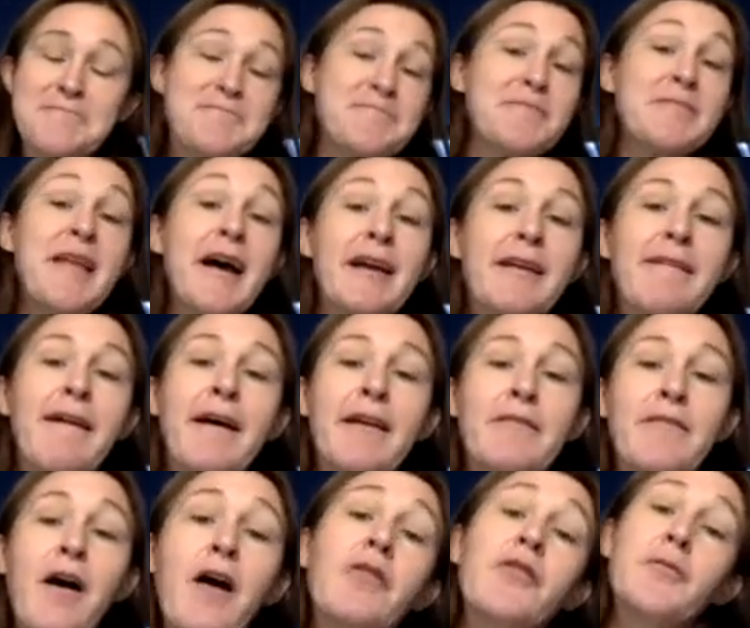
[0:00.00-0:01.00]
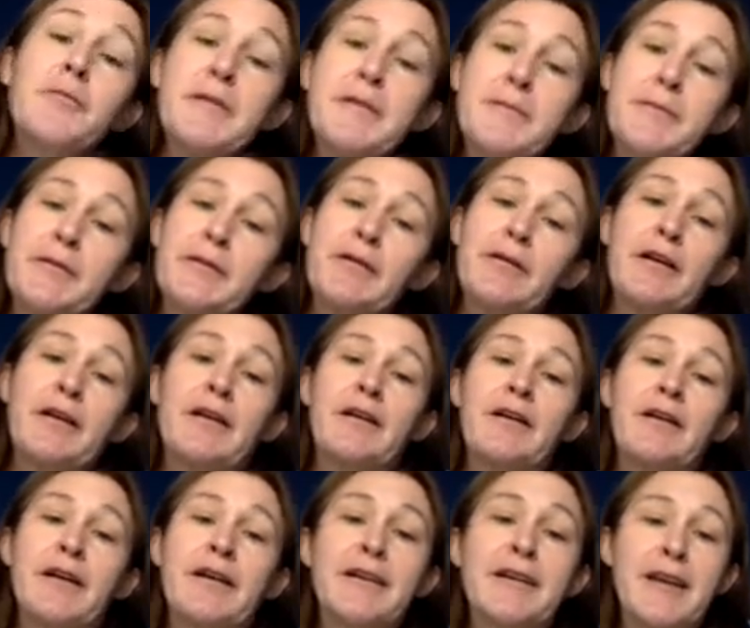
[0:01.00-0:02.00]
not a lot of other people
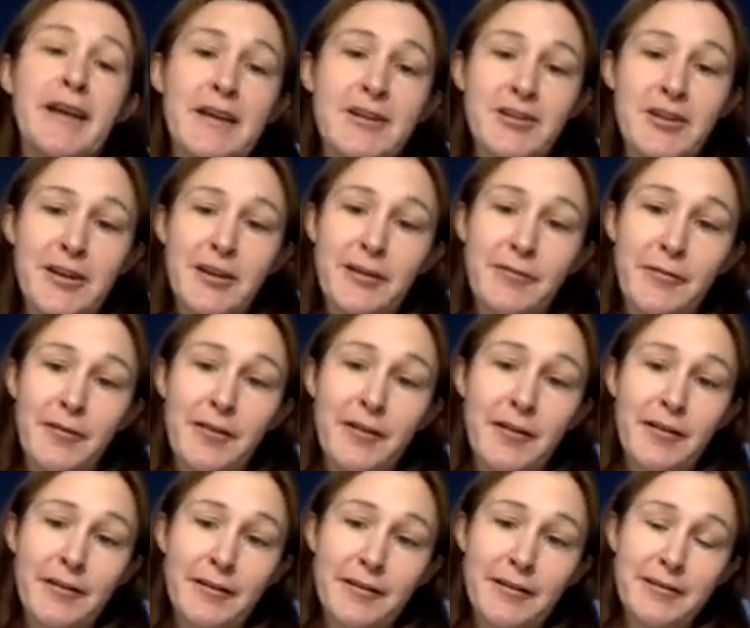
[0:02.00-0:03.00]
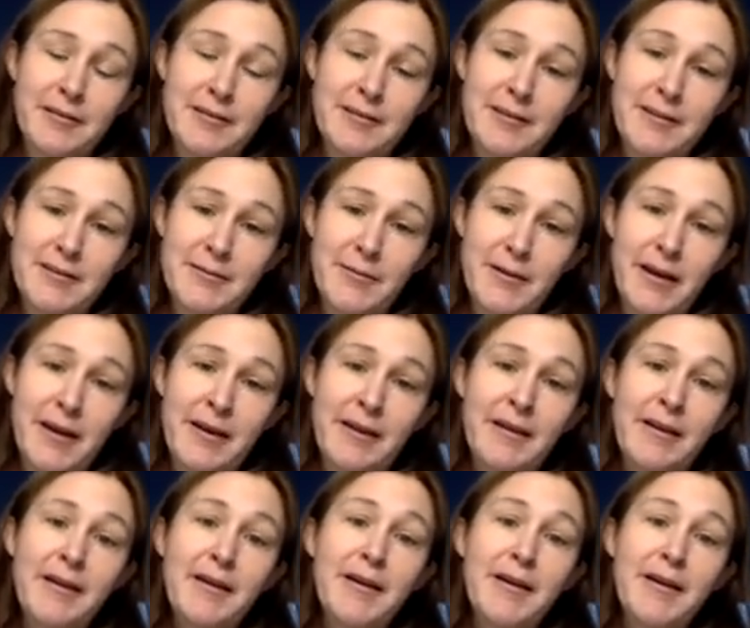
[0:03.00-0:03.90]
are engaging with the articles this way.